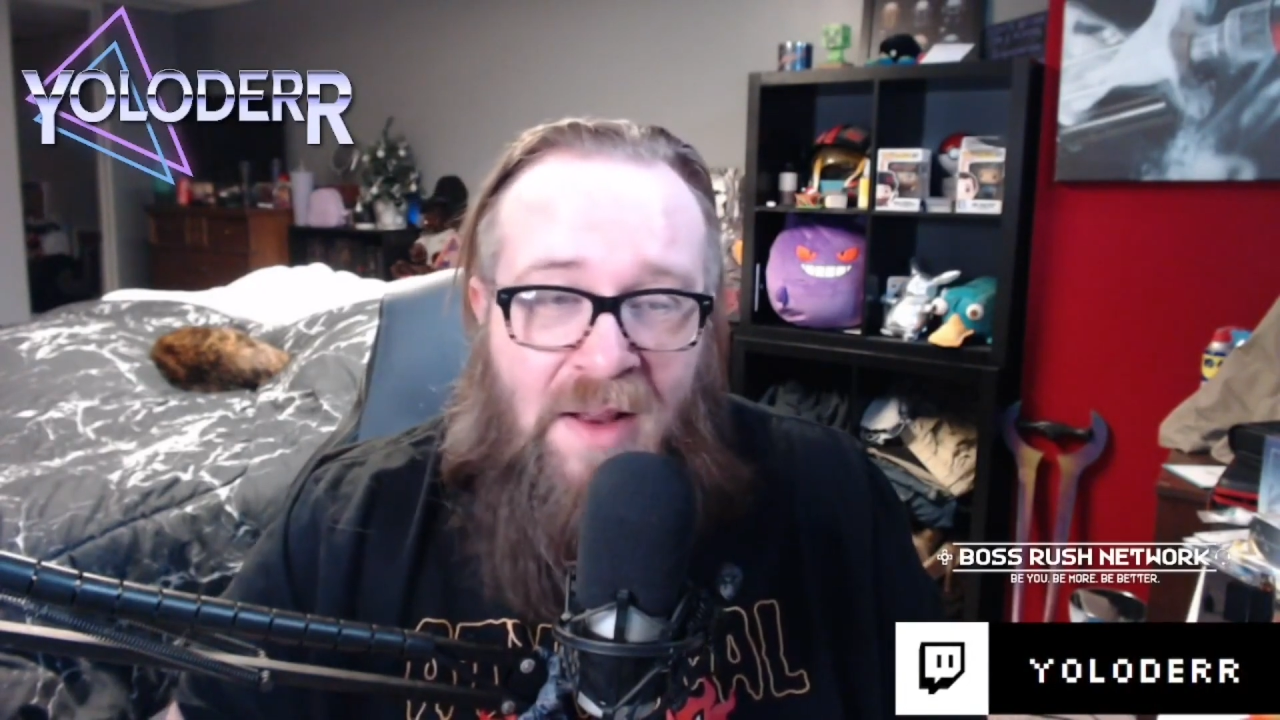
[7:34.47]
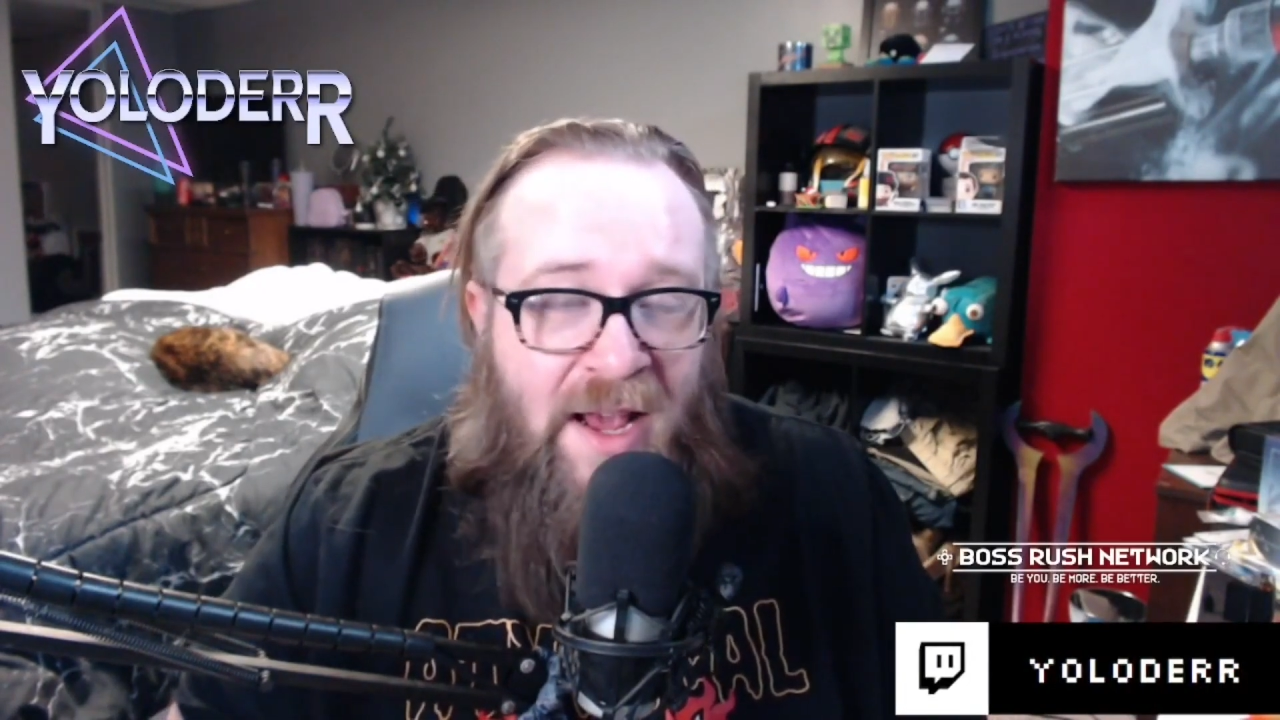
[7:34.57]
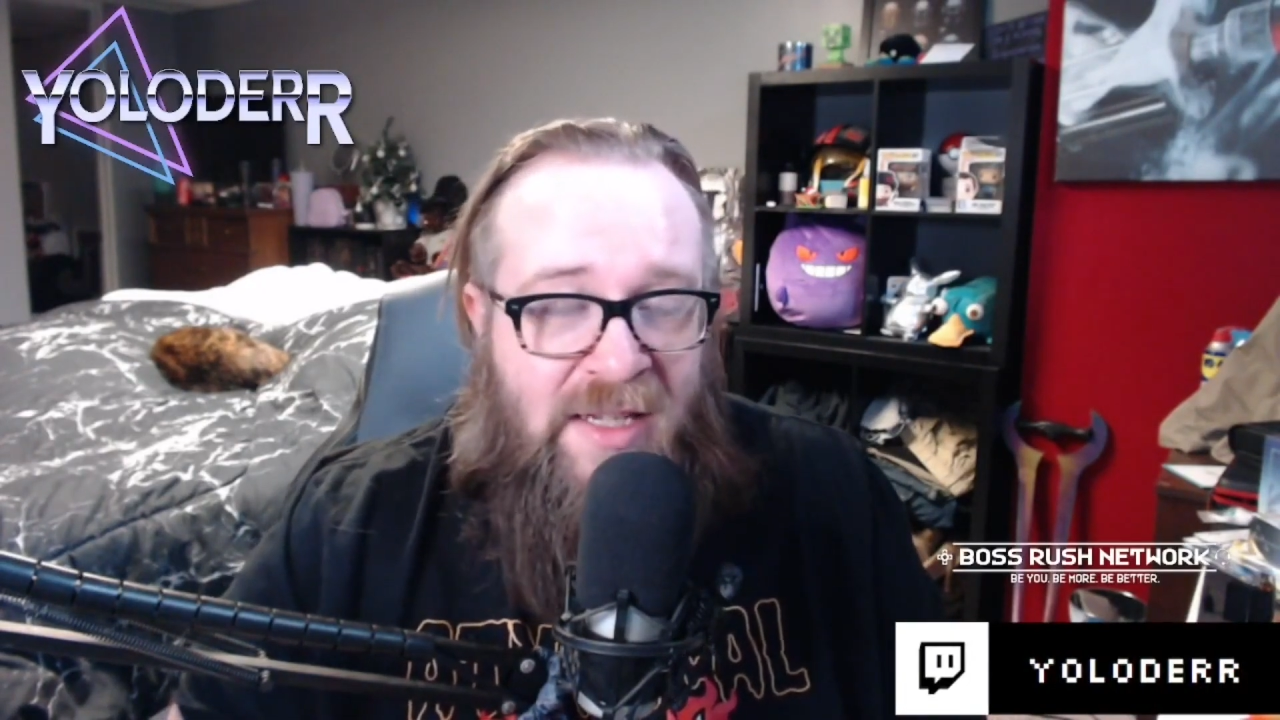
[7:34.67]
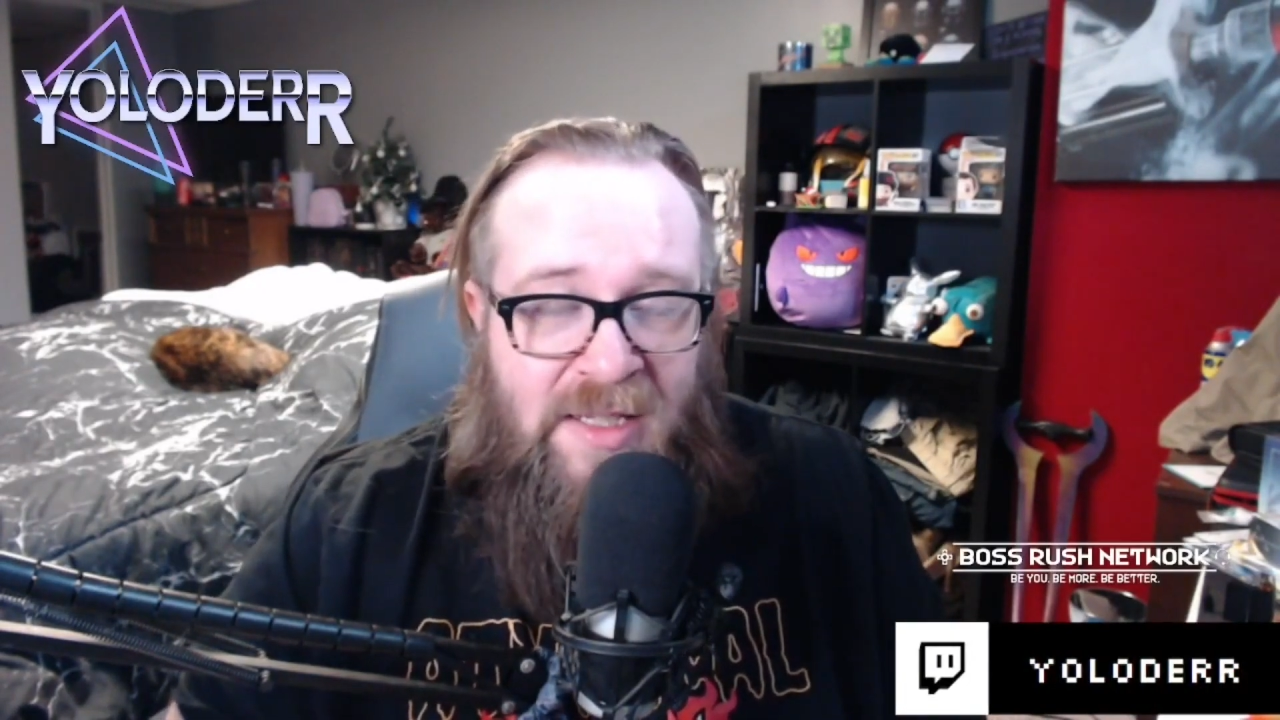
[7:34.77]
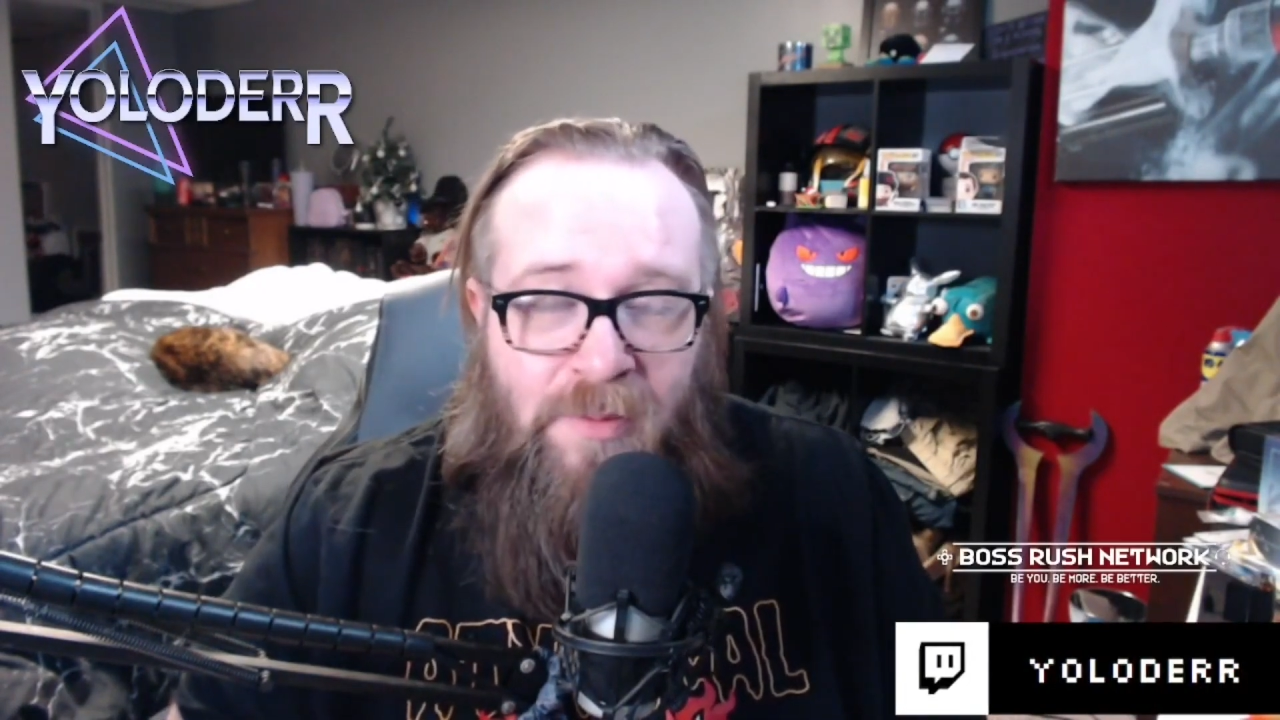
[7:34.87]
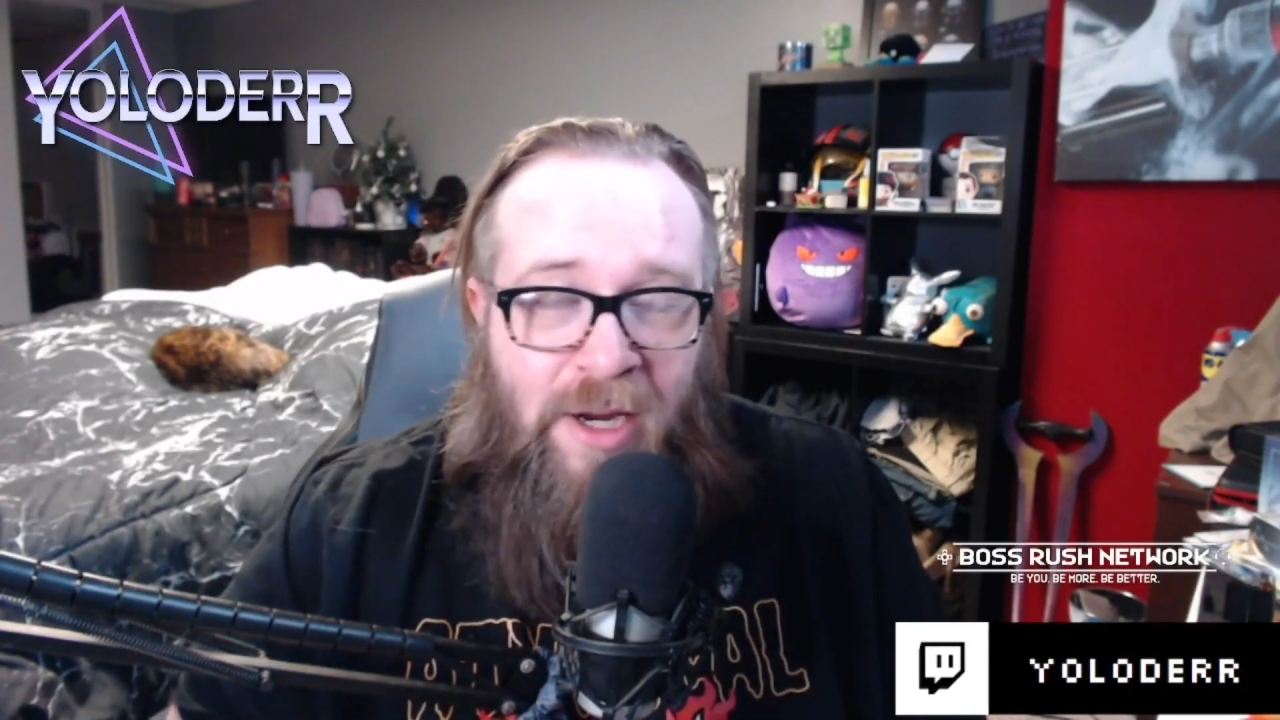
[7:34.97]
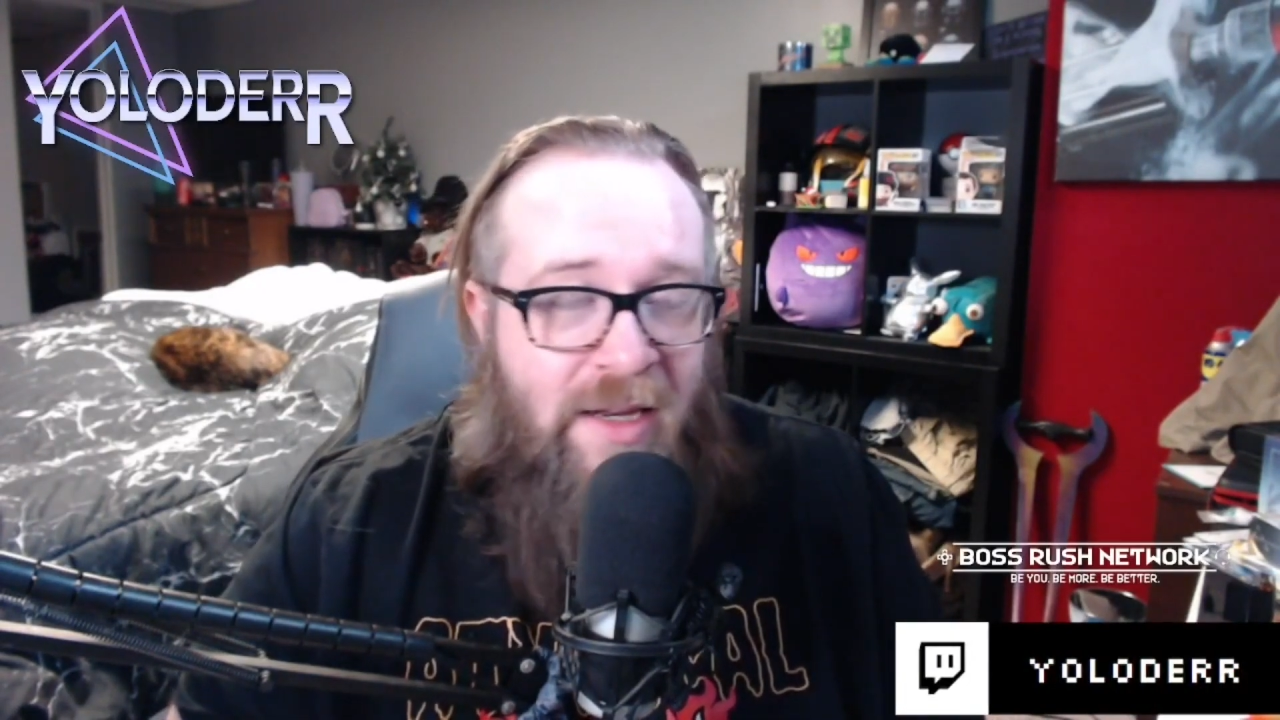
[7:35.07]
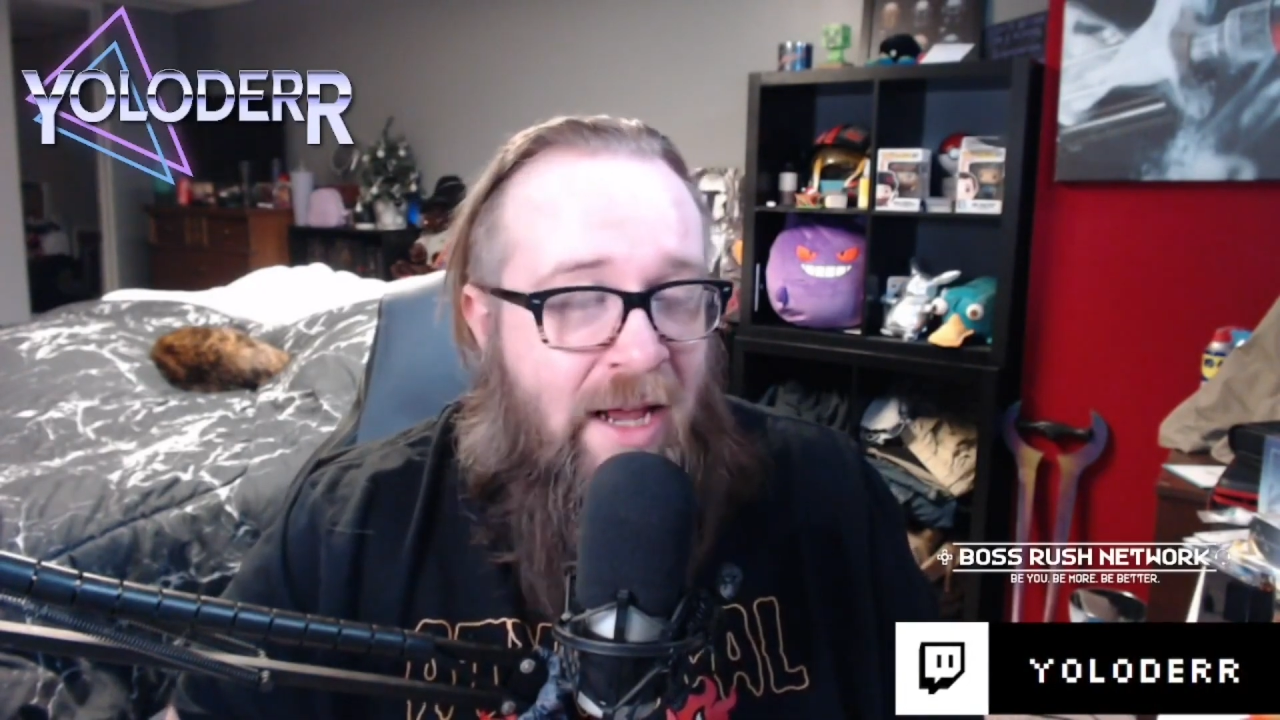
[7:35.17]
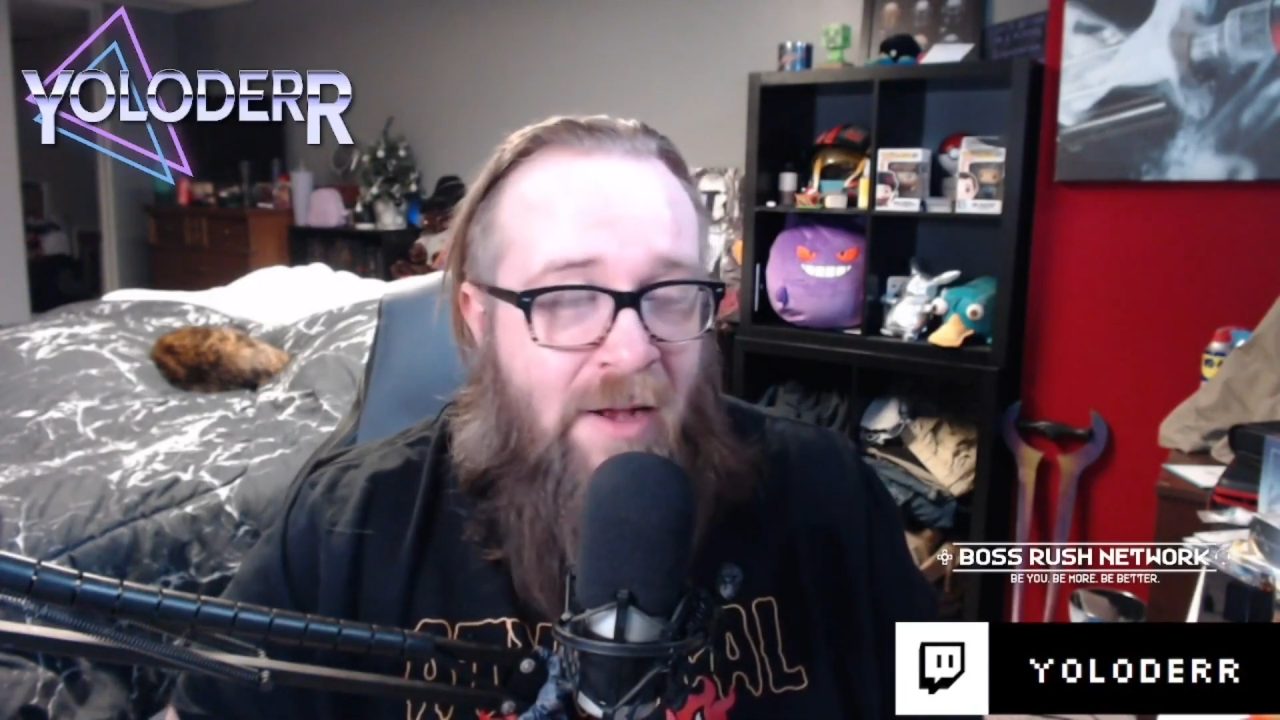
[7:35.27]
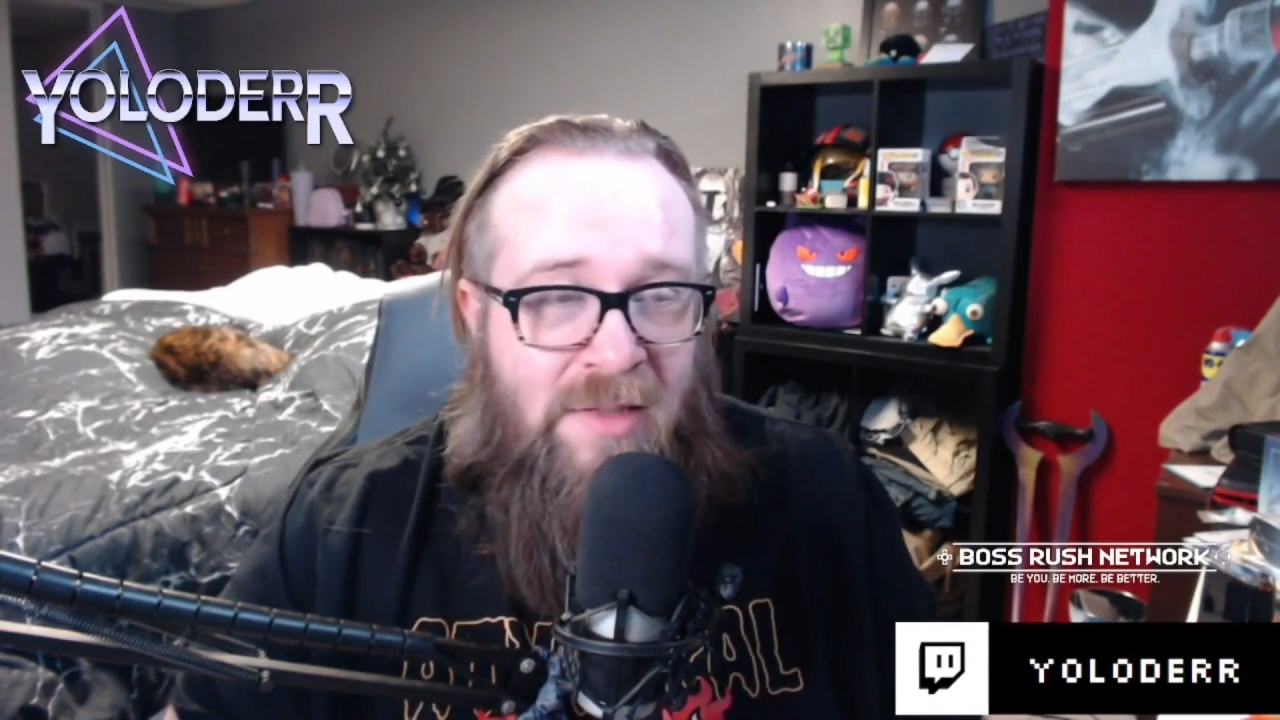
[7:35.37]
nasty
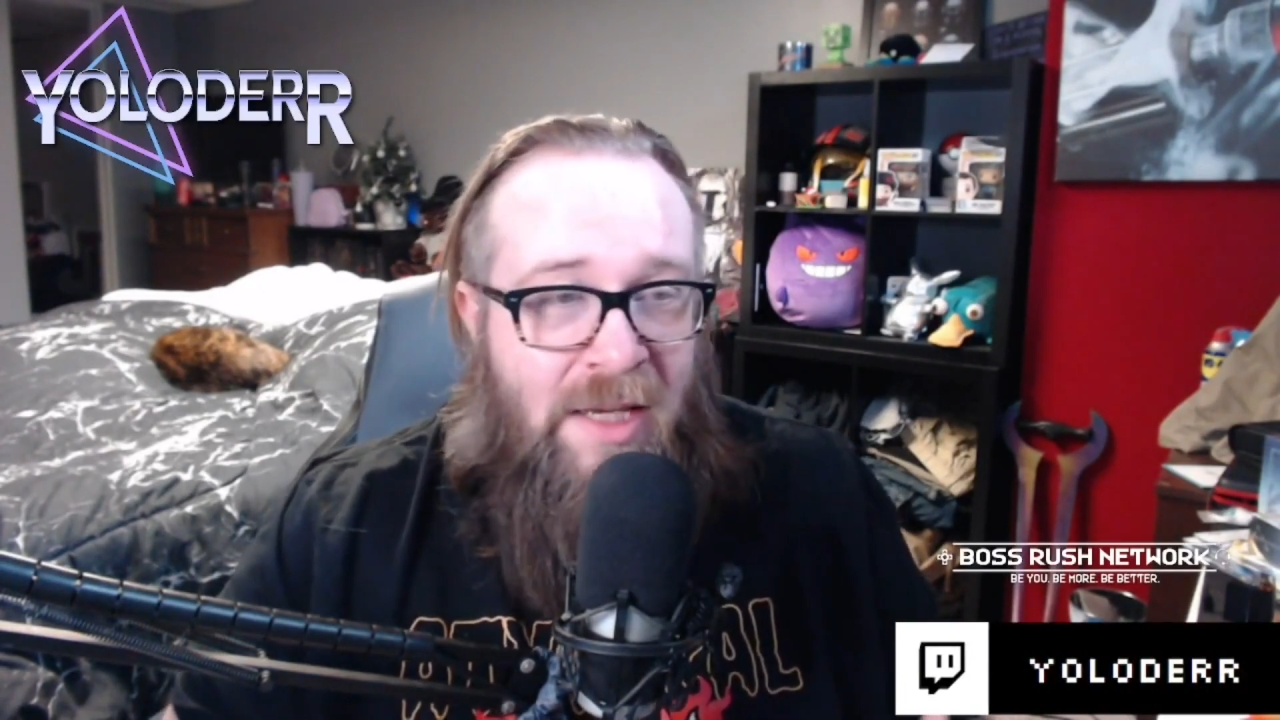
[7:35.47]
breakdowns.